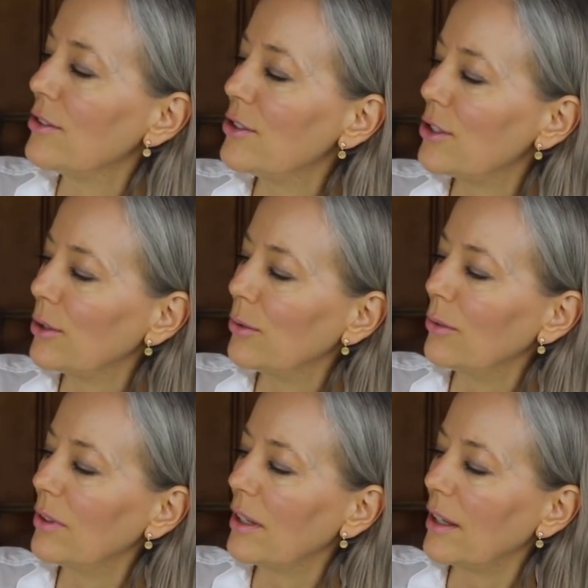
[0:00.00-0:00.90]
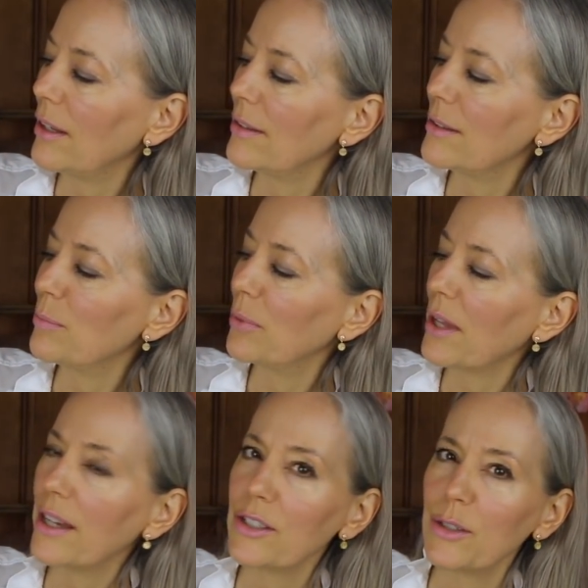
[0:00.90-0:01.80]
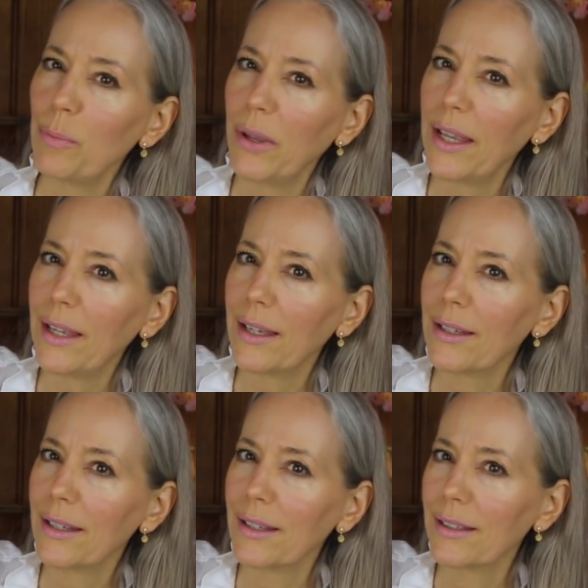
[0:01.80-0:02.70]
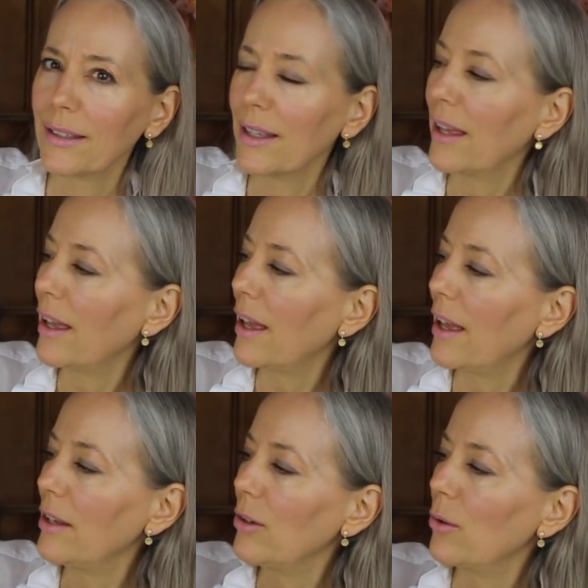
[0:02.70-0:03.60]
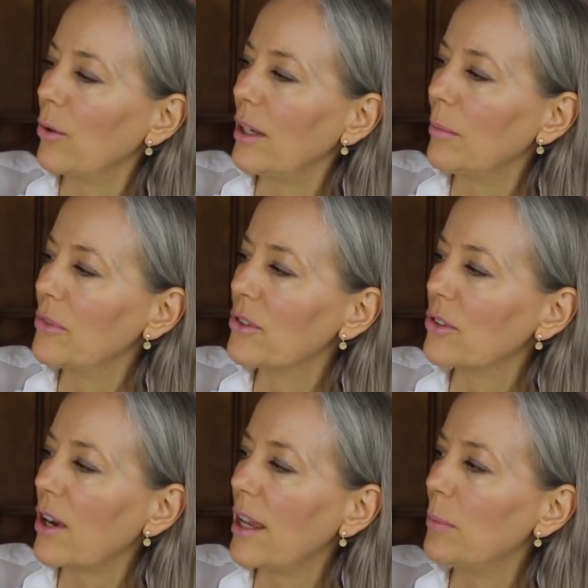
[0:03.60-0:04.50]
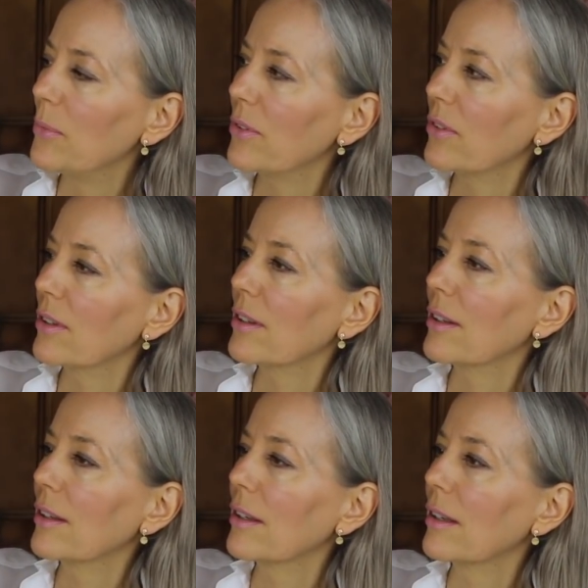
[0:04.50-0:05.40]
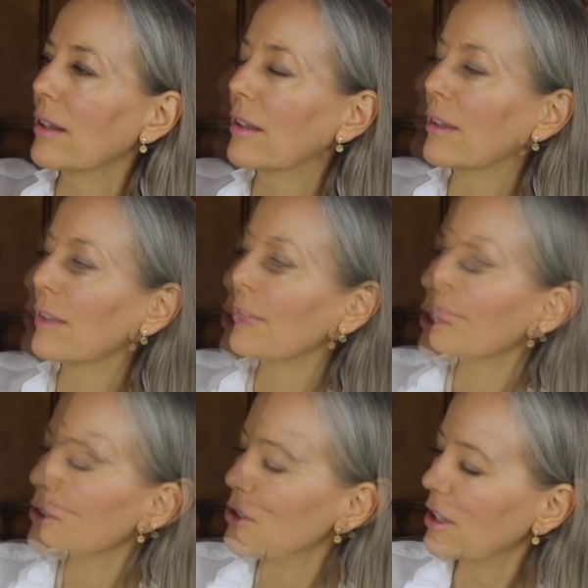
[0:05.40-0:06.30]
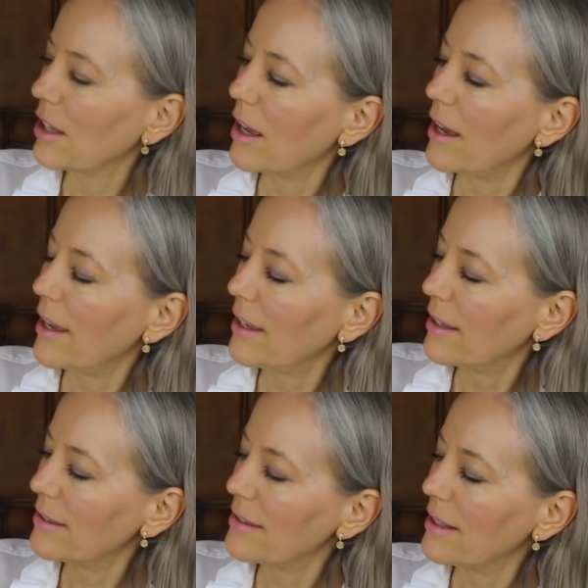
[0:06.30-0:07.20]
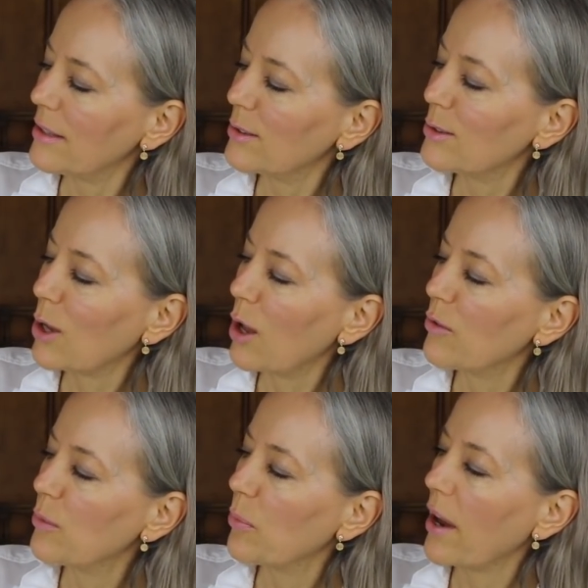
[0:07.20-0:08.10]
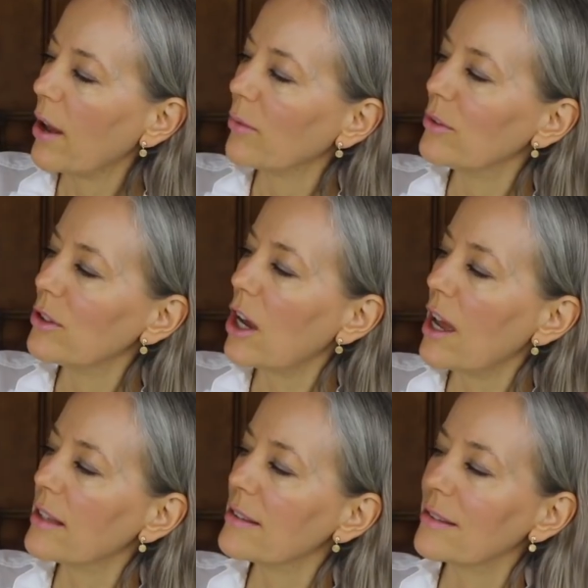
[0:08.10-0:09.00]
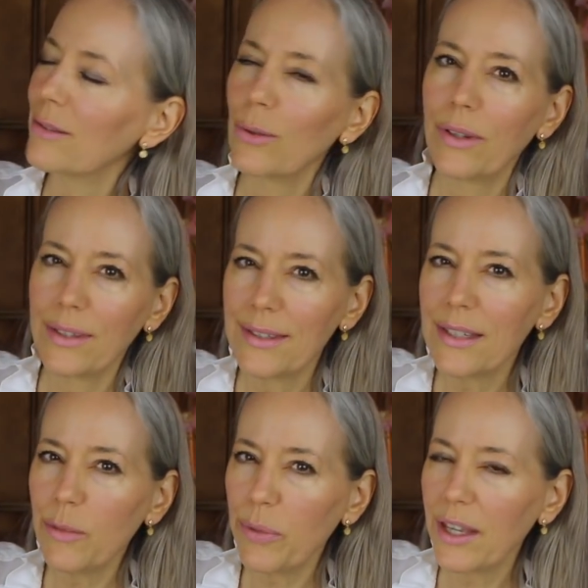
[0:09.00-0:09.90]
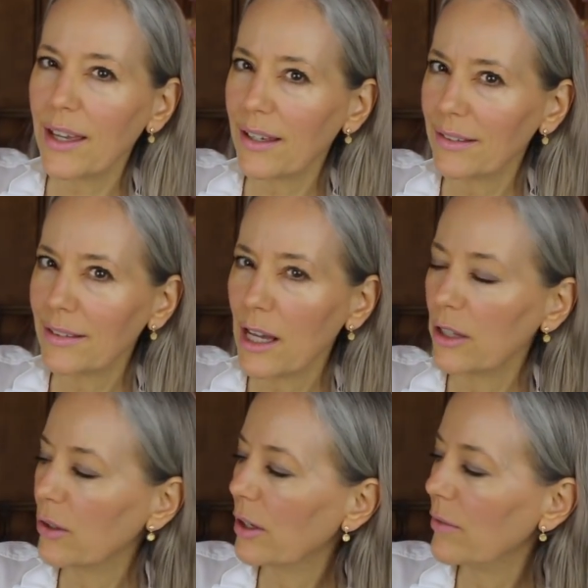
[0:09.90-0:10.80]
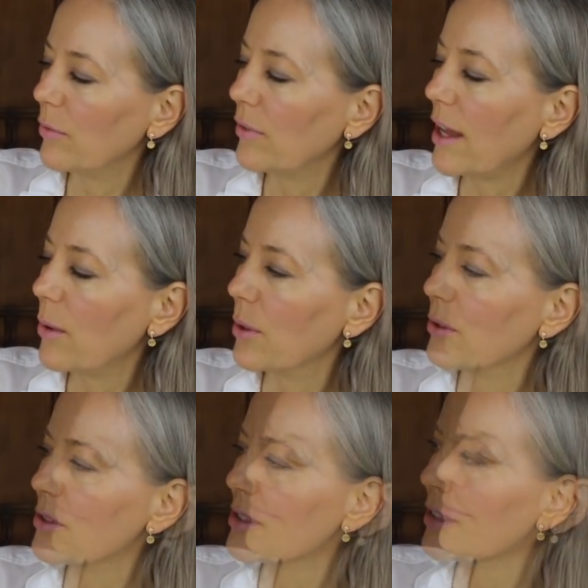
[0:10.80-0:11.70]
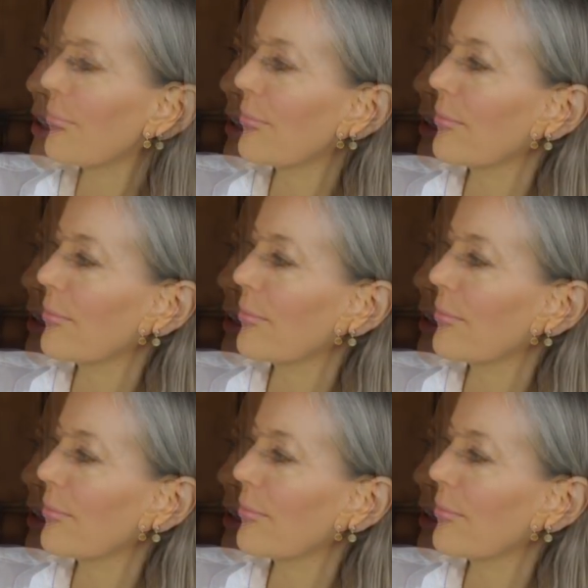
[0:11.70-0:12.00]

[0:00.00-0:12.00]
June is blush pink and cream stripes. July is these soft brown dots, sort of the sepia color of the flowers